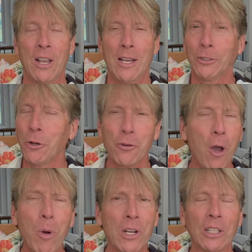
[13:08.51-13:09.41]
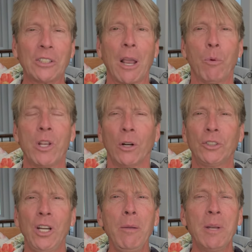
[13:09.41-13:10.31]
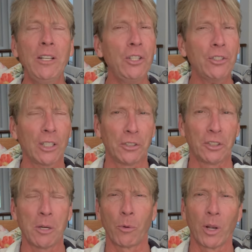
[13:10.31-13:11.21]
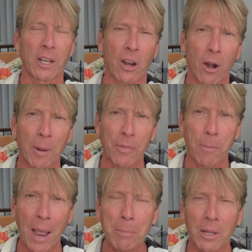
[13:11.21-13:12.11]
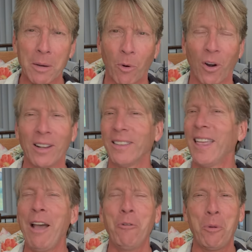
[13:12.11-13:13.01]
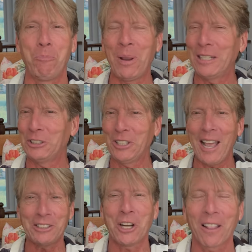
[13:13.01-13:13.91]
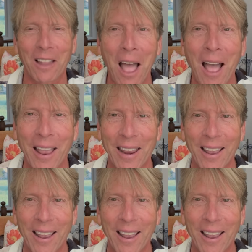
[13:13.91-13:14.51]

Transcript: So no one could say, well, you know, Jim, he just doesn't seem to really care about the Bible anymore. That would be such a lie.